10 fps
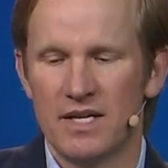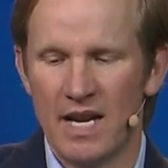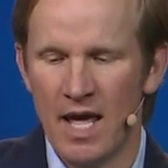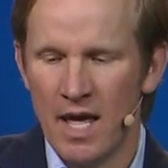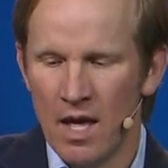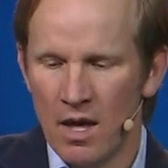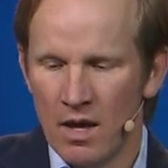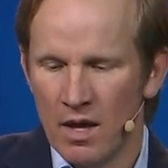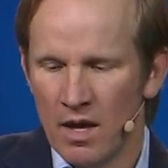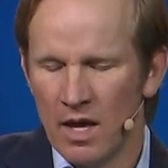And
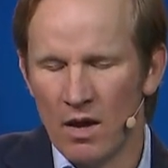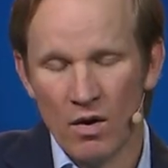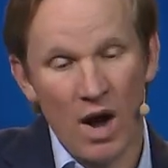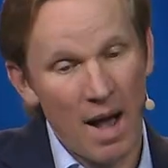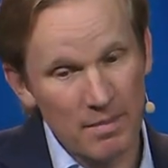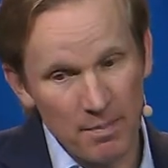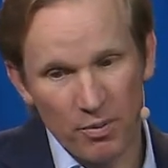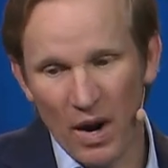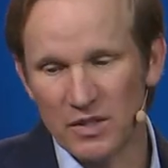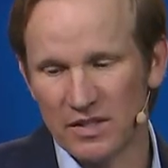or
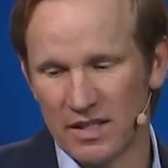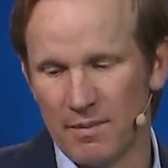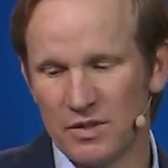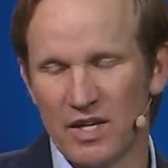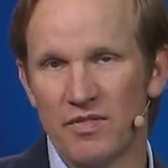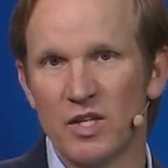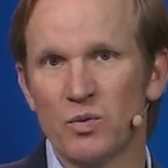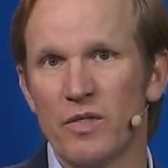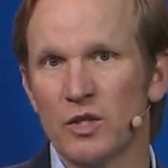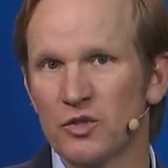omnipresent. Let me say it this
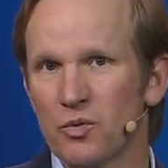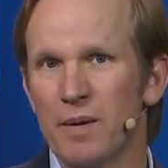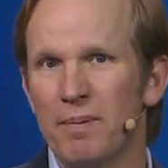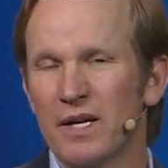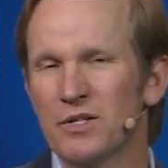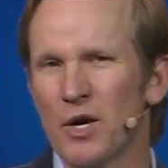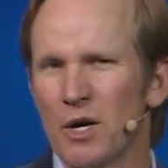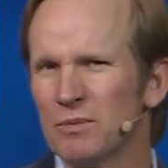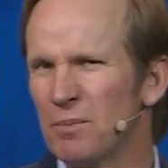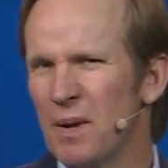way. There's three big
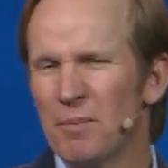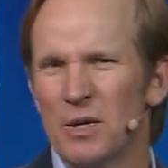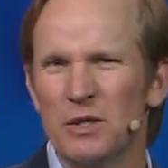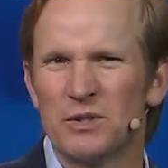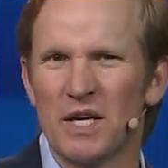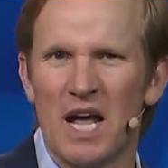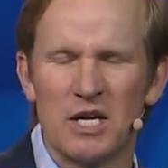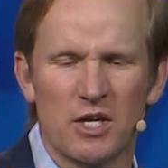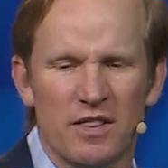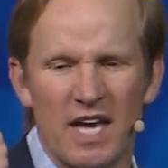terms that people use
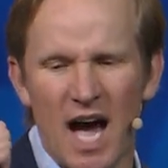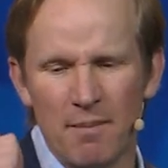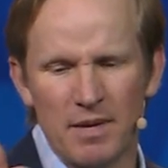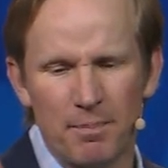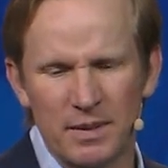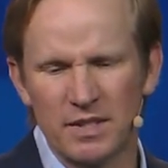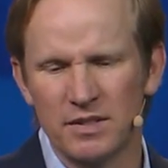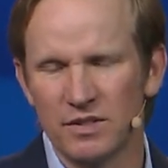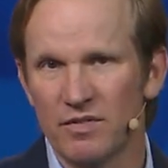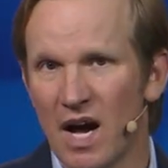theologically, the
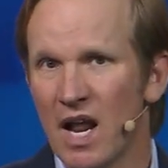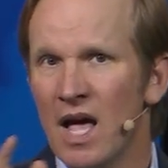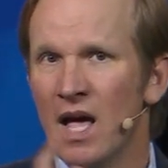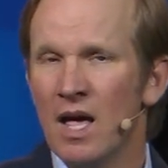omnipotence of God.